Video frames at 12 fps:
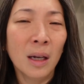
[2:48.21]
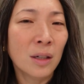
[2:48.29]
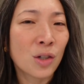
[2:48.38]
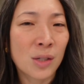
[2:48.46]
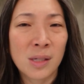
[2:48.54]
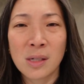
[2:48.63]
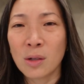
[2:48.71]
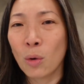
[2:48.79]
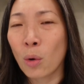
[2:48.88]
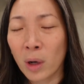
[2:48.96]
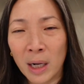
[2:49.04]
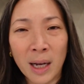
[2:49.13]
just
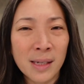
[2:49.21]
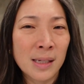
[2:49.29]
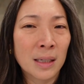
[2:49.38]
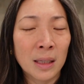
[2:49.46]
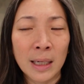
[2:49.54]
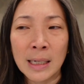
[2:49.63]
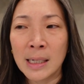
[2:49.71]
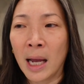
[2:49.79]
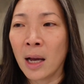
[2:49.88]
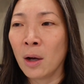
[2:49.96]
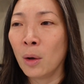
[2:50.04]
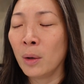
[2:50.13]
organized and cleaned
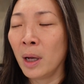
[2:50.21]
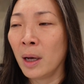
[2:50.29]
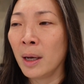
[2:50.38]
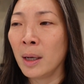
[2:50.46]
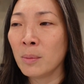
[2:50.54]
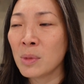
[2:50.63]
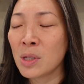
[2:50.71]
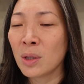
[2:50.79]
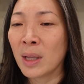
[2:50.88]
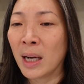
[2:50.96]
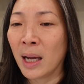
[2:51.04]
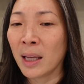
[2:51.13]
out um, so
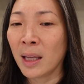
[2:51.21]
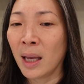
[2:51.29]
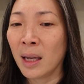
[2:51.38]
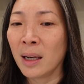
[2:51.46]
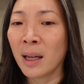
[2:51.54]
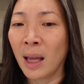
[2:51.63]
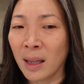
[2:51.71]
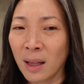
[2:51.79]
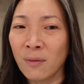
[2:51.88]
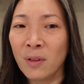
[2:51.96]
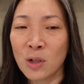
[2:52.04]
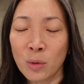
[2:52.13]
that I can, again, like
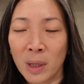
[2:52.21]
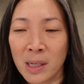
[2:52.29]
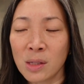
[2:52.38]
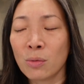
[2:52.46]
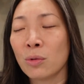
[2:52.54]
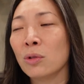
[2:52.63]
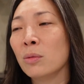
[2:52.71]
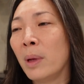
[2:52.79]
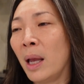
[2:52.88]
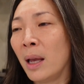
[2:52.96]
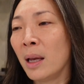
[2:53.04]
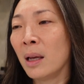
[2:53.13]
visualize the room
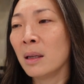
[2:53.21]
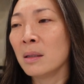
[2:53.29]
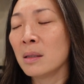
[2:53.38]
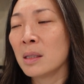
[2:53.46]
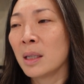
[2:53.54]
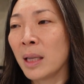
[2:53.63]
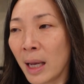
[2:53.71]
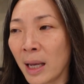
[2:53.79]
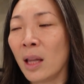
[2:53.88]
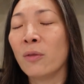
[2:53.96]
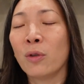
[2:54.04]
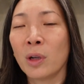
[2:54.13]
and get
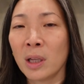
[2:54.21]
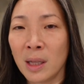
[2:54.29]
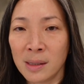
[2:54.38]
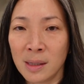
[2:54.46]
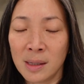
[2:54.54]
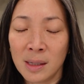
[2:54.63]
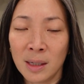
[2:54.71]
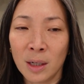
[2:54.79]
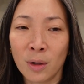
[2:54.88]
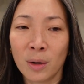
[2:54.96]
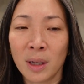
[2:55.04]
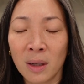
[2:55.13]
California Closets in
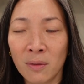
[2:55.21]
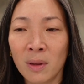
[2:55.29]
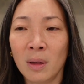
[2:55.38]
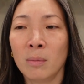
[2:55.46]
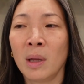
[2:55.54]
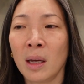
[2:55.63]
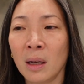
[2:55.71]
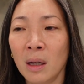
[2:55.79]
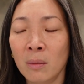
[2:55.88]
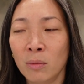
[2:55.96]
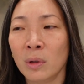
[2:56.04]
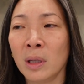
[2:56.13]
here and give them like
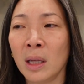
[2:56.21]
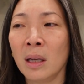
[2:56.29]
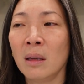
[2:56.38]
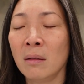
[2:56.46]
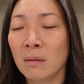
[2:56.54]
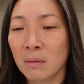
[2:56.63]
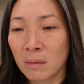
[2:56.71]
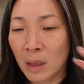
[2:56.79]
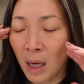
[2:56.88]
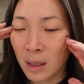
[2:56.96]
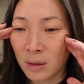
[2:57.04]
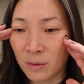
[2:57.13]
a really
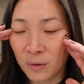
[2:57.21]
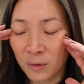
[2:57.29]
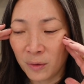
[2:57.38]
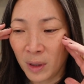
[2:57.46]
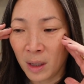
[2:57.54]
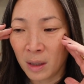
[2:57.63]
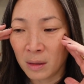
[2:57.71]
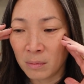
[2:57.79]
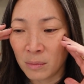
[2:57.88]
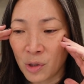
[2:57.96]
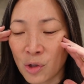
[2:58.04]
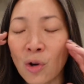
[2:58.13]
kind of uh,
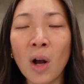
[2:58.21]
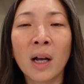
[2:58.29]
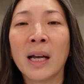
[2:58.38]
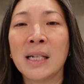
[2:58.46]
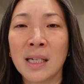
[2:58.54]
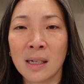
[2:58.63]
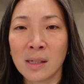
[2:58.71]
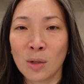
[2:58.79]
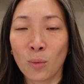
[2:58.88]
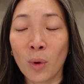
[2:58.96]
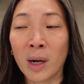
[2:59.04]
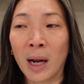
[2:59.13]
strong idea as to
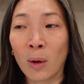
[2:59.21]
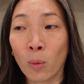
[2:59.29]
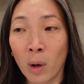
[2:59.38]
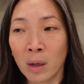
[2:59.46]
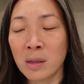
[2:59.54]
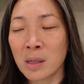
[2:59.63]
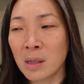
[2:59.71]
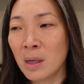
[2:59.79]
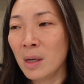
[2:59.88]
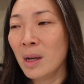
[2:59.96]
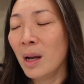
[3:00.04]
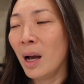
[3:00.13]
what I want.
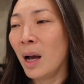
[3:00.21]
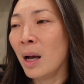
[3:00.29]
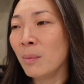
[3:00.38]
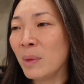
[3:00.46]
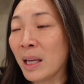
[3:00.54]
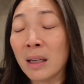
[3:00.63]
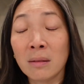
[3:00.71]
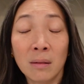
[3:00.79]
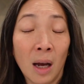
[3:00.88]
Um, they could